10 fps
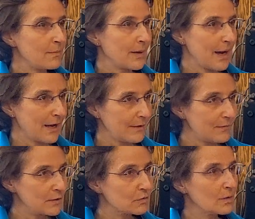by
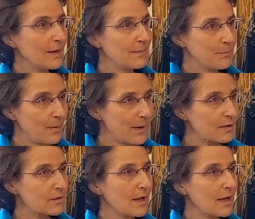having to get better,